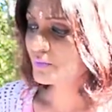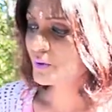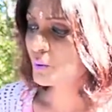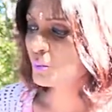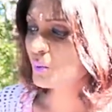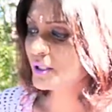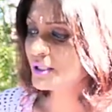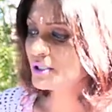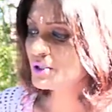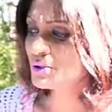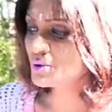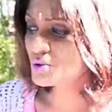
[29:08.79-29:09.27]

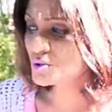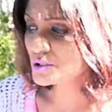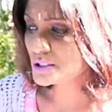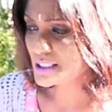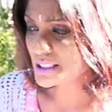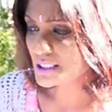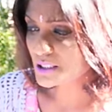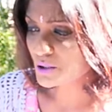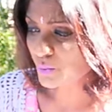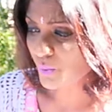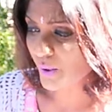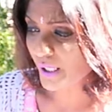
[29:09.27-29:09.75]
When used
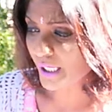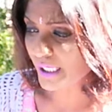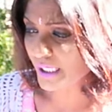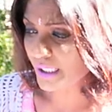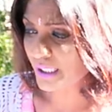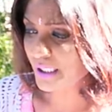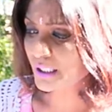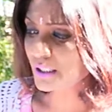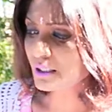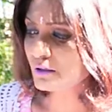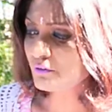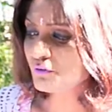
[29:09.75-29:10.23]
this way,
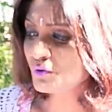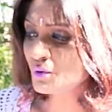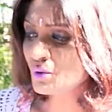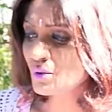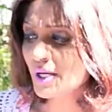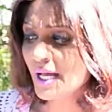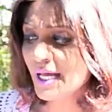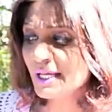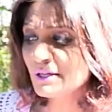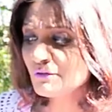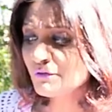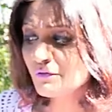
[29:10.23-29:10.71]
if you
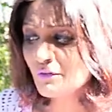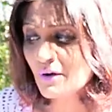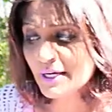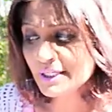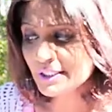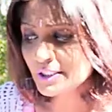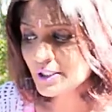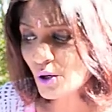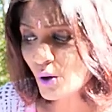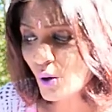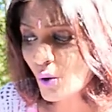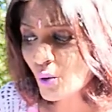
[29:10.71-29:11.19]
can't
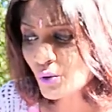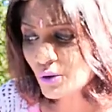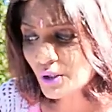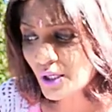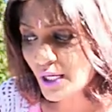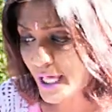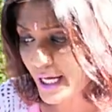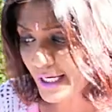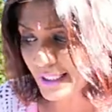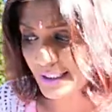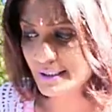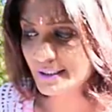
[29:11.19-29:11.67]
find your own
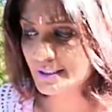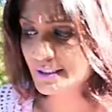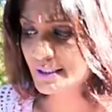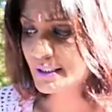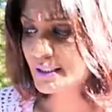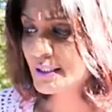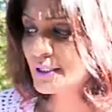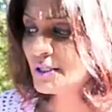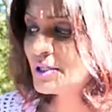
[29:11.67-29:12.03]
light,